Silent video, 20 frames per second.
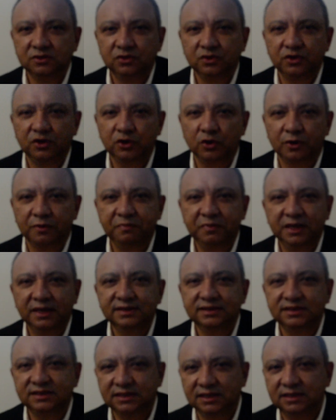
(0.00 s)
to the European
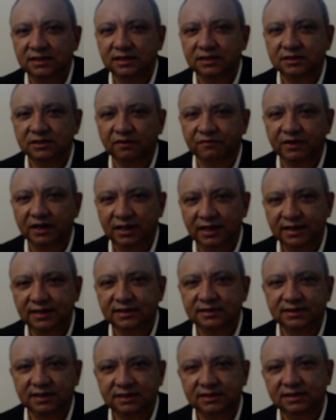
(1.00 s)
cities of the late
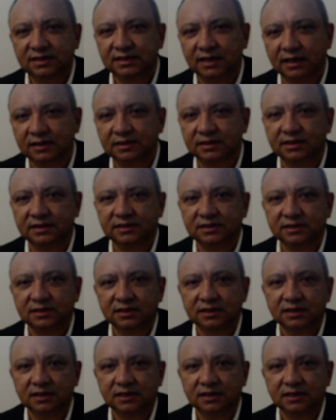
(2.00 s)
1600s.